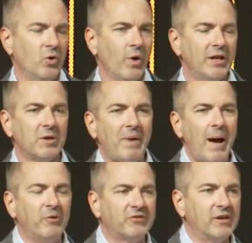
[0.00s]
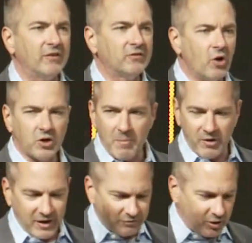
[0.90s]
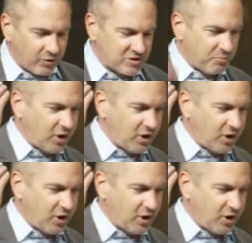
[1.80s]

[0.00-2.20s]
Right? The Bible says, no, come on, give the Lord some